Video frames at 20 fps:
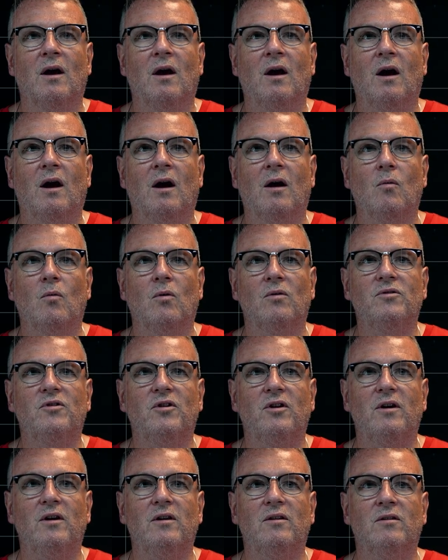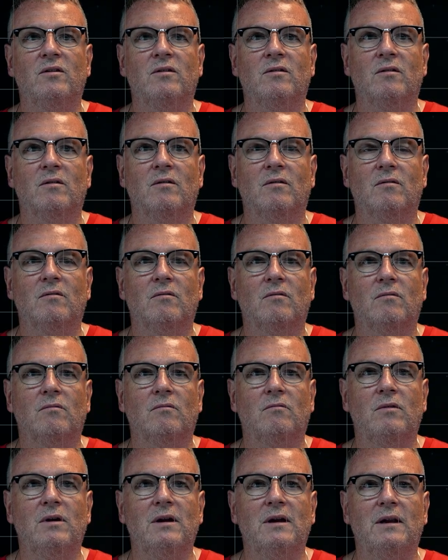I wanted
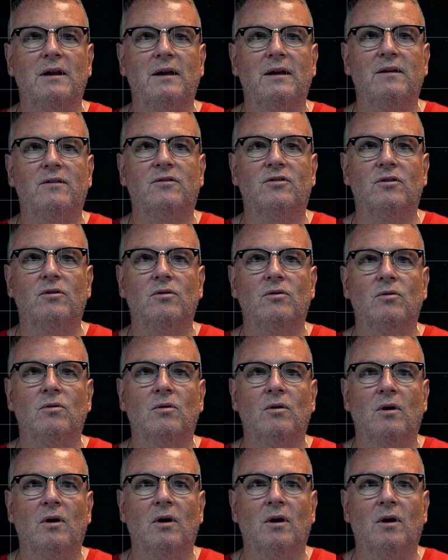really to